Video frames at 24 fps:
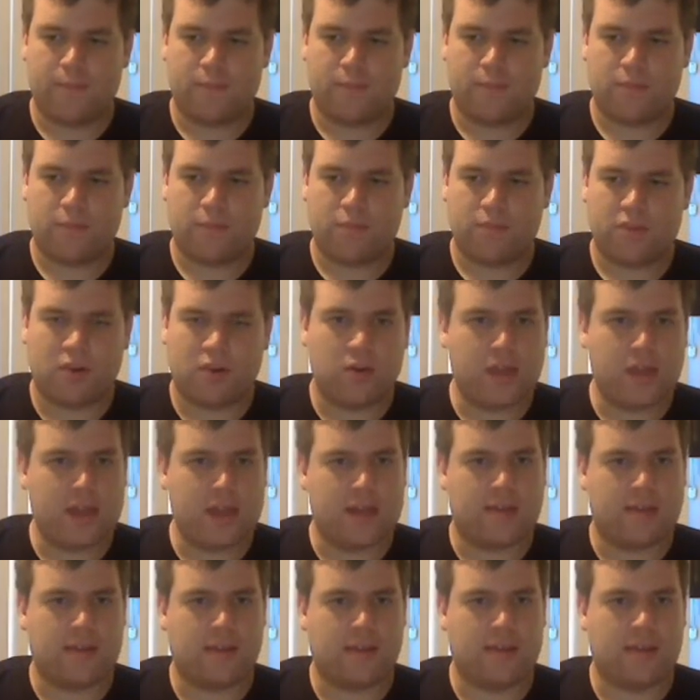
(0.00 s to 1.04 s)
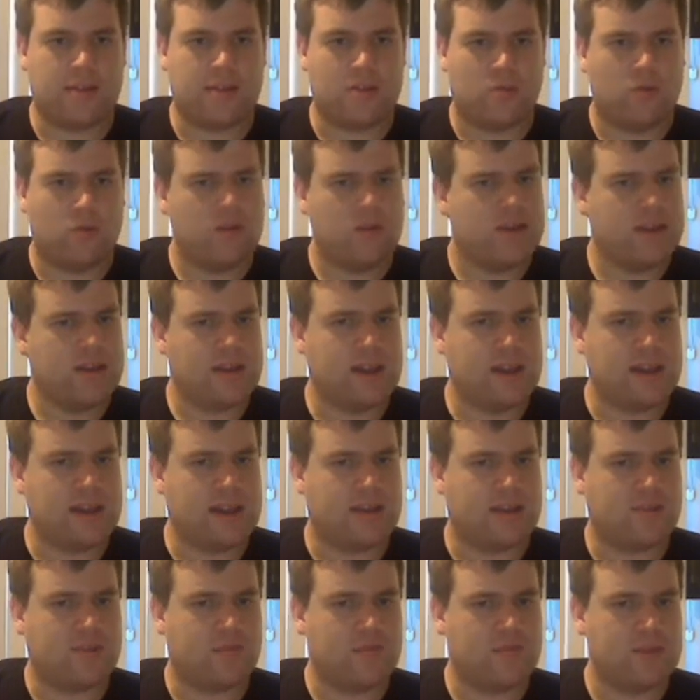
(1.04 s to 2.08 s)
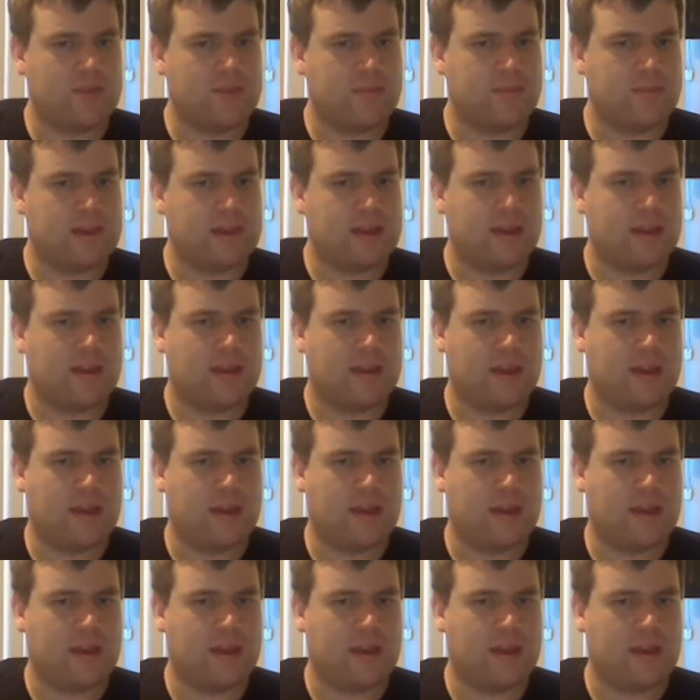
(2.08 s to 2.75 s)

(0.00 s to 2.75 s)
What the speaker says: So yeah, The Walking Dead has a really big